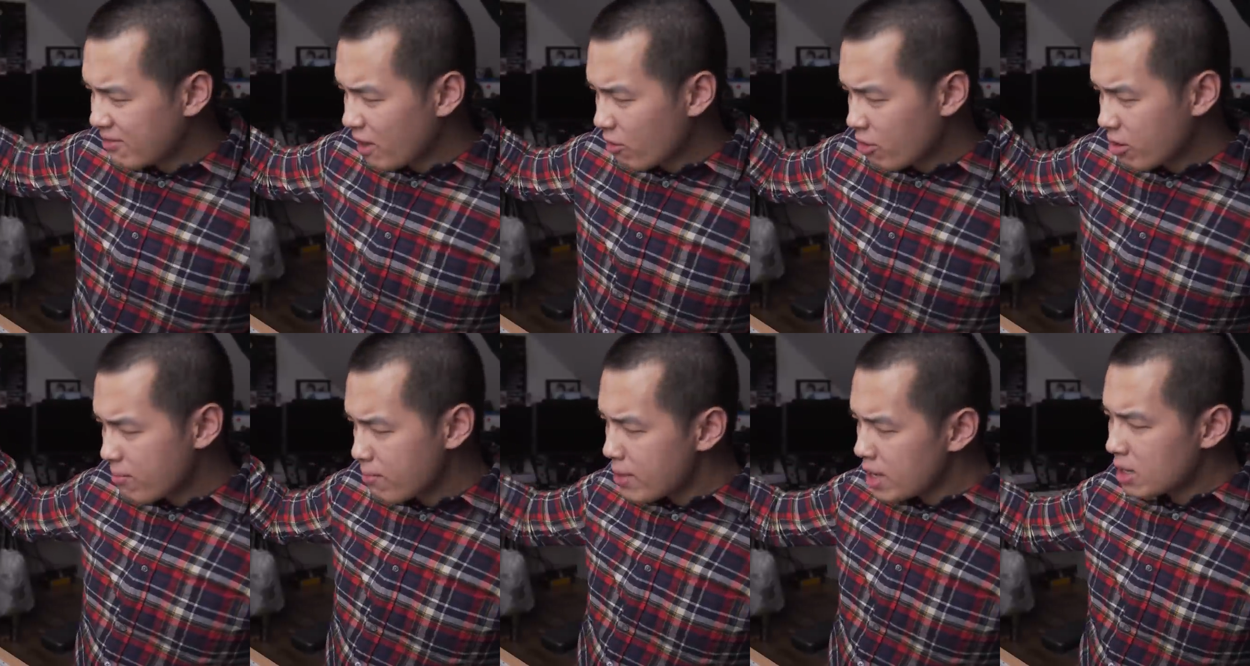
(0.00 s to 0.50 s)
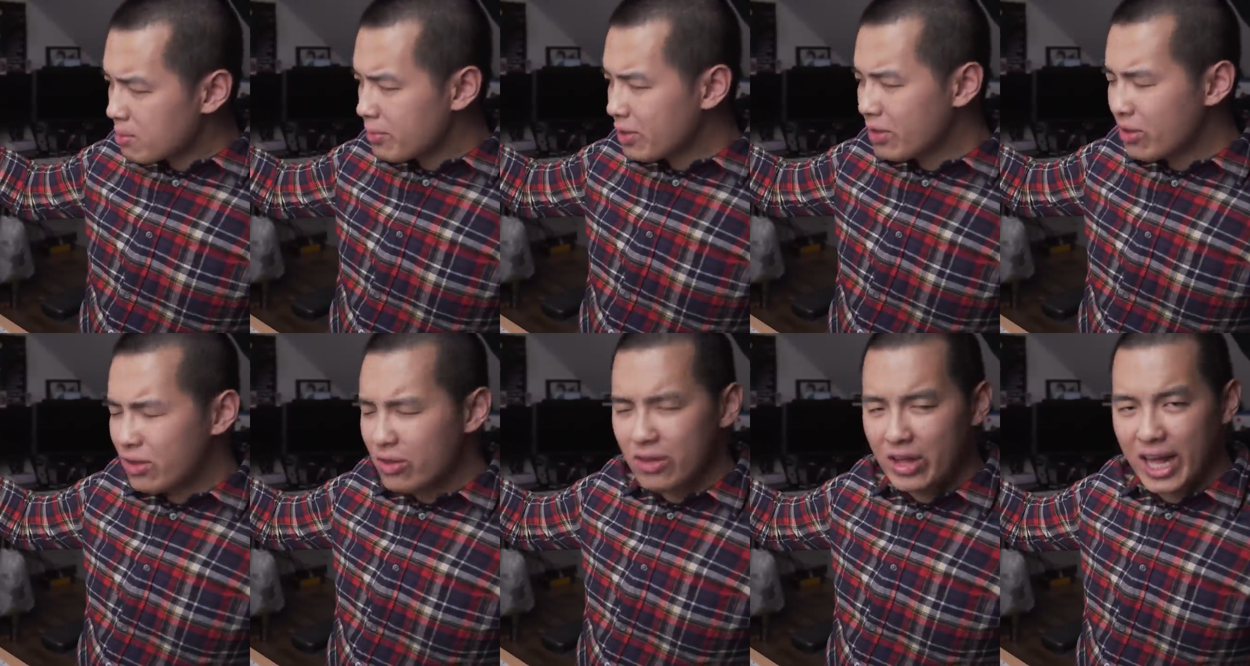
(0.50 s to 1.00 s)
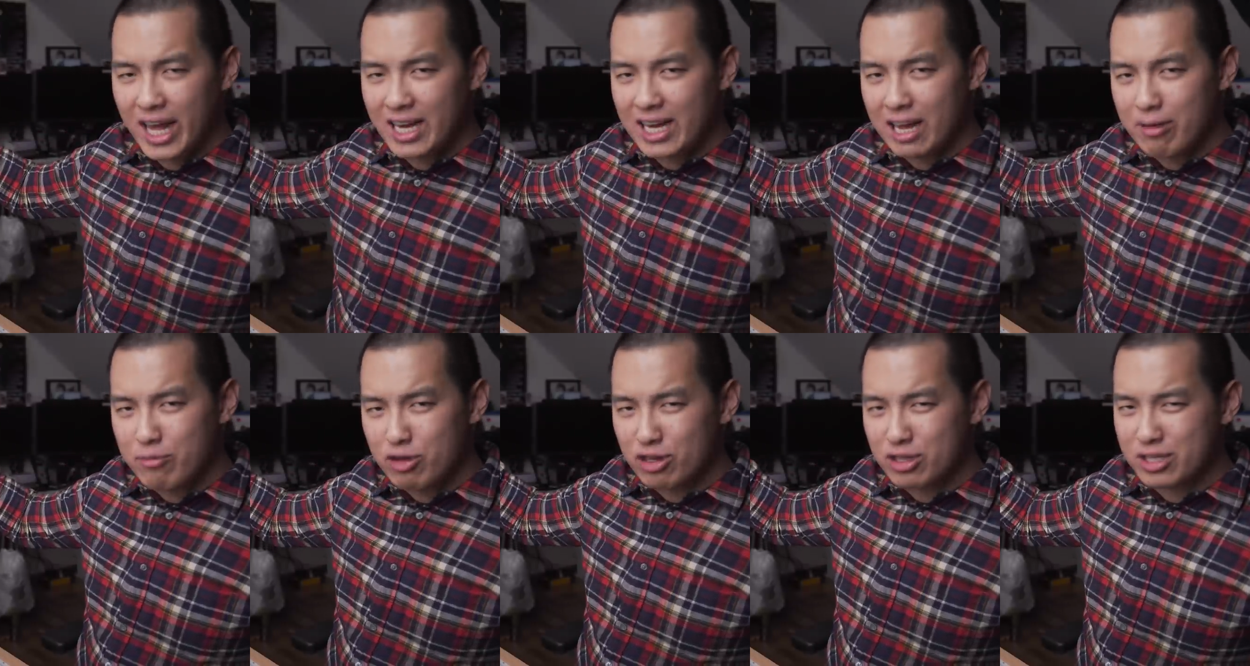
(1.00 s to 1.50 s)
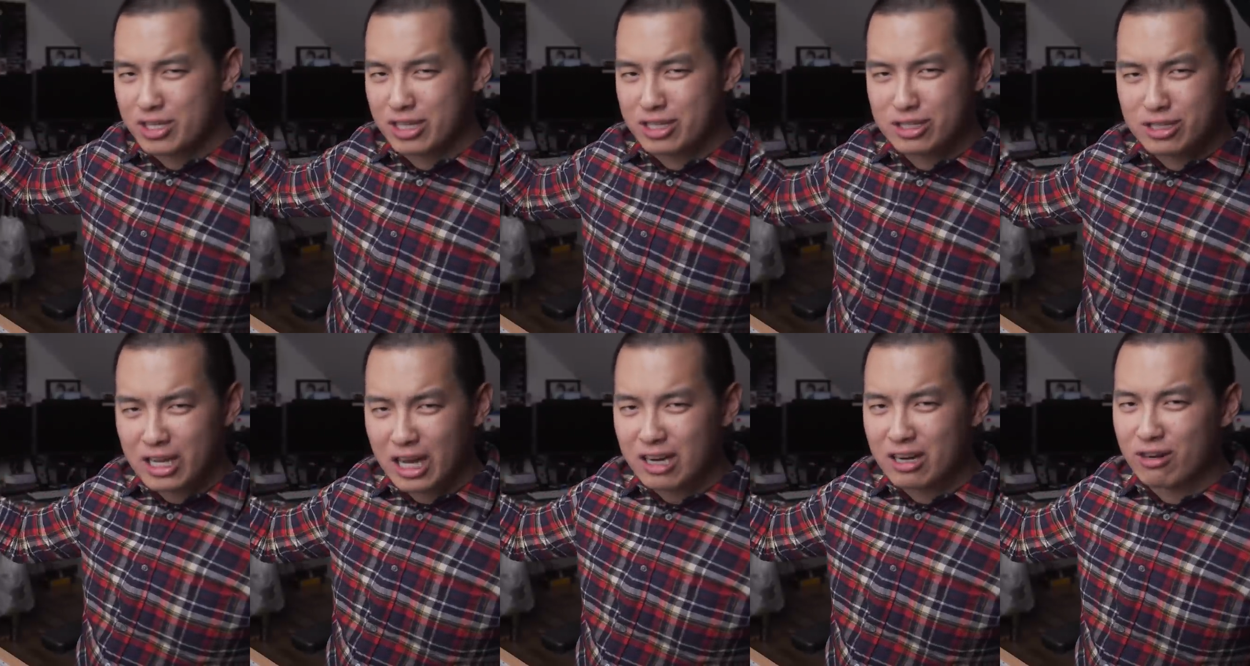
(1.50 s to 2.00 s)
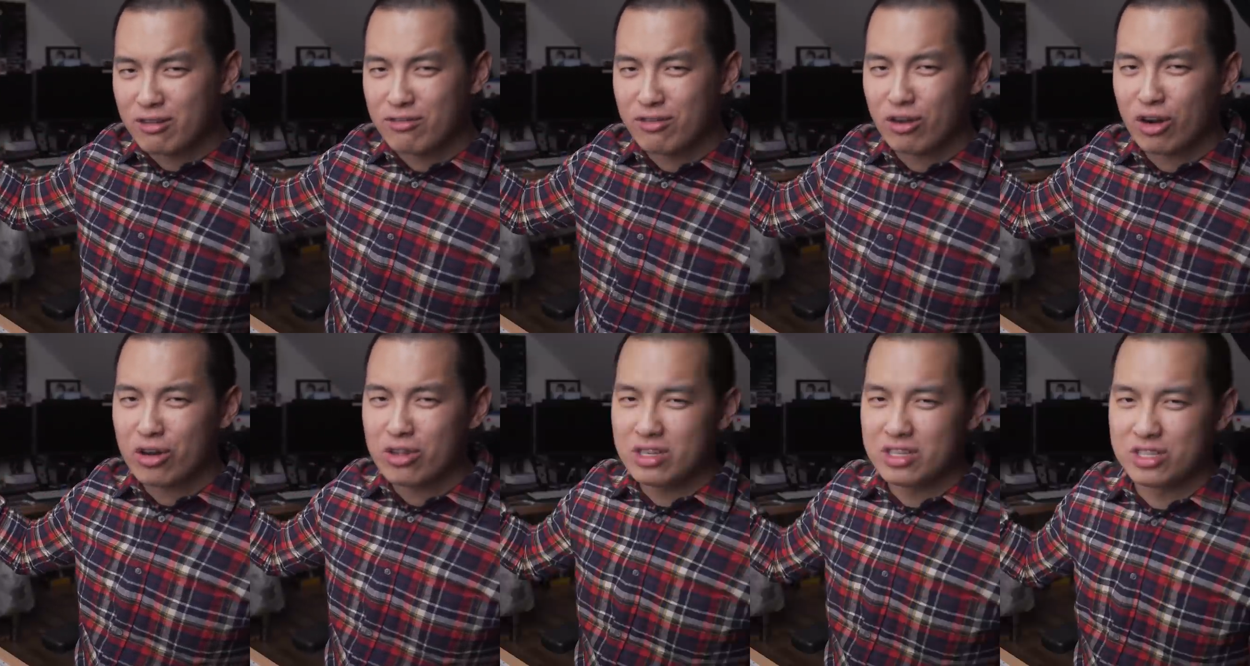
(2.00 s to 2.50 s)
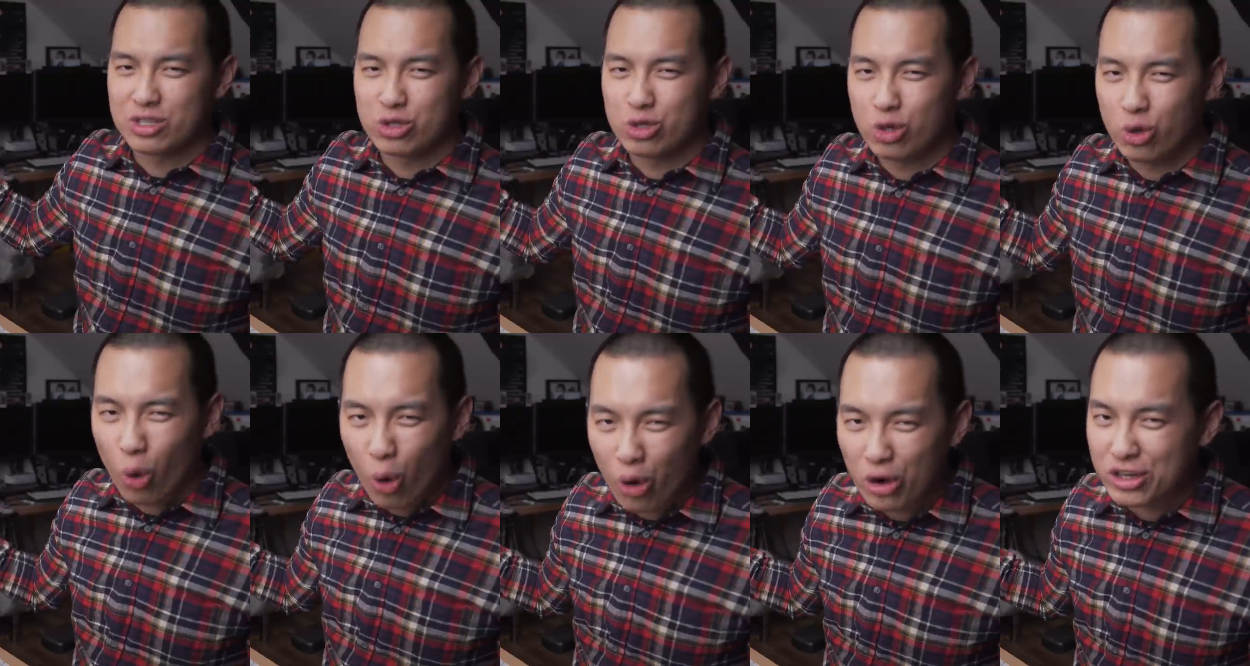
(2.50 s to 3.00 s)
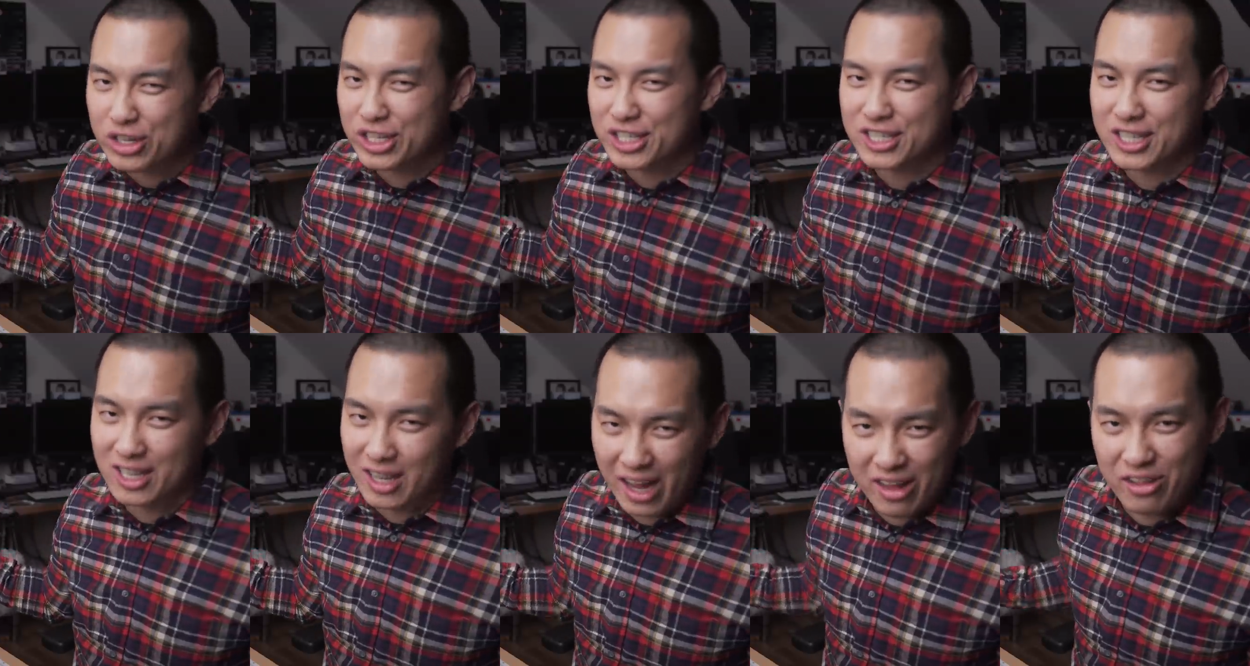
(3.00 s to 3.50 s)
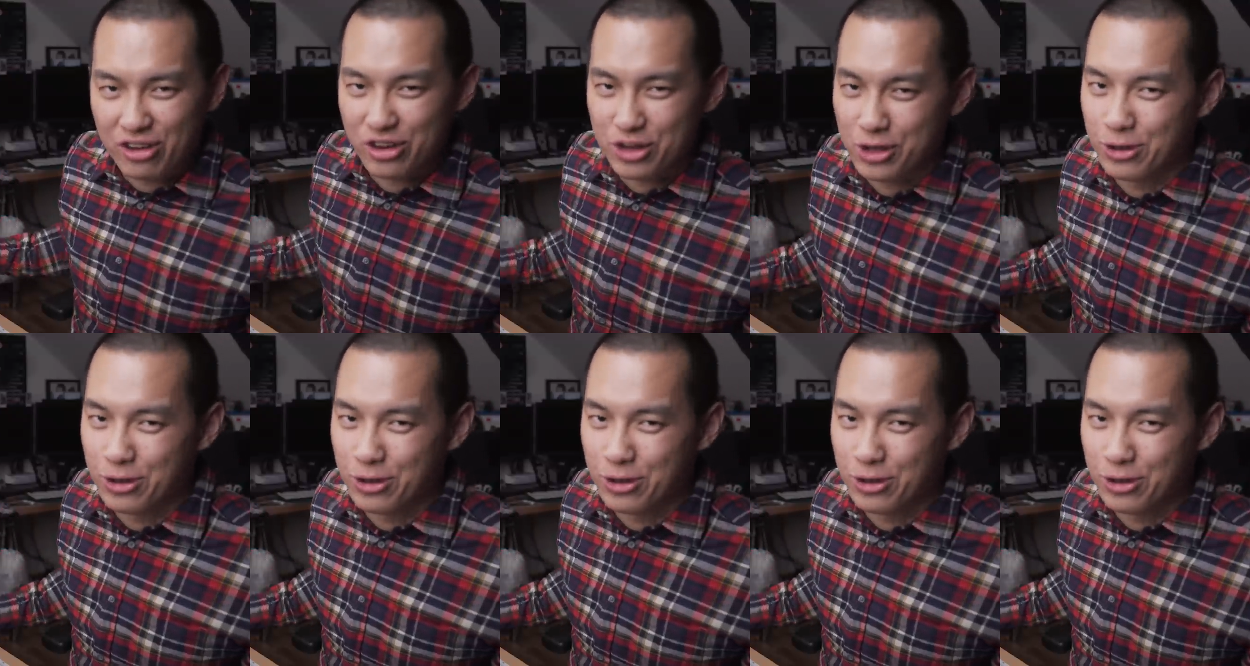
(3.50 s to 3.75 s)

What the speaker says: very minimal, and I'm just a sucker for all this gorgeous leather